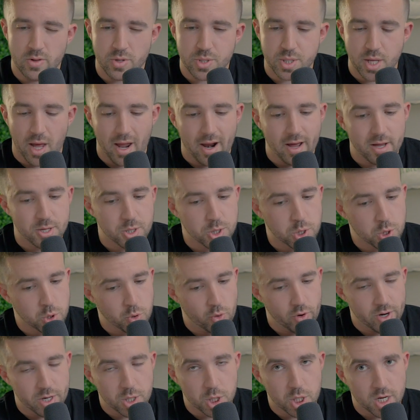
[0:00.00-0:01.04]

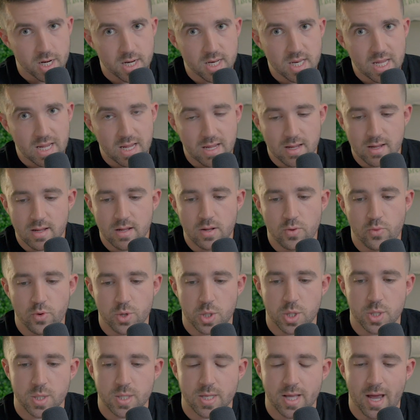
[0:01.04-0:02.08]
astringent,
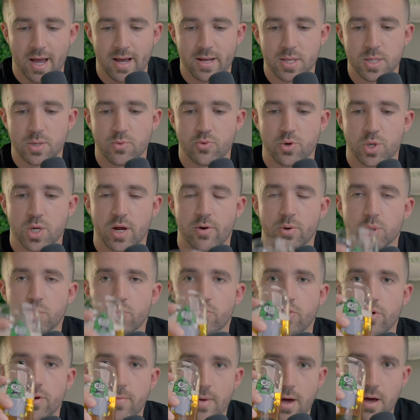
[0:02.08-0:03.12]
which is nice, which I was
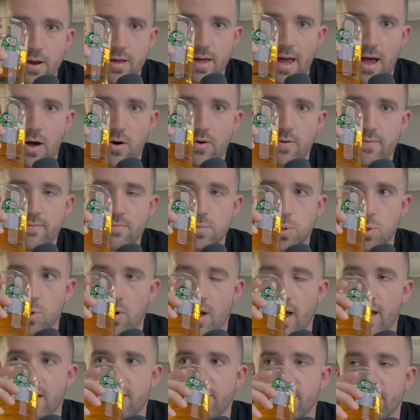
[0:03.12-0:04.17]
worried about how
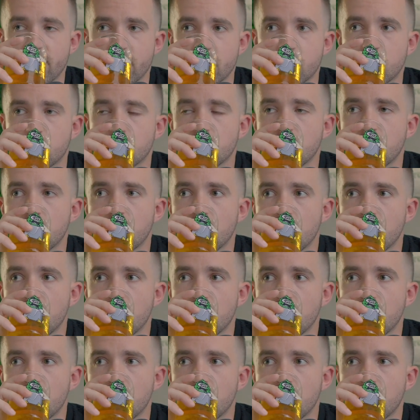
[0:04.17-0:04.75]
dry it finished.